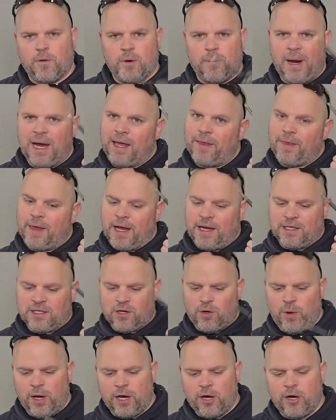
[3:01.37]
for making things
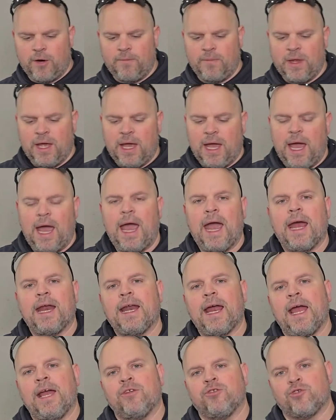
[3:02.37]
quicker
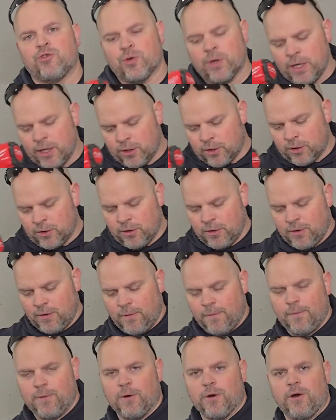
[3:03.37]
and a drill
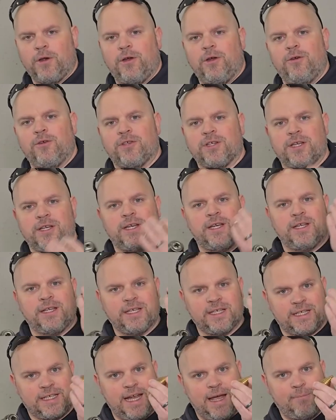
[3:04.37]
for using
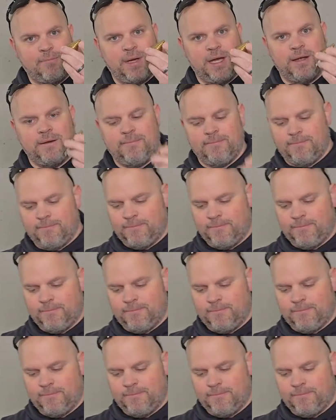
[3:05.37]
this step bit.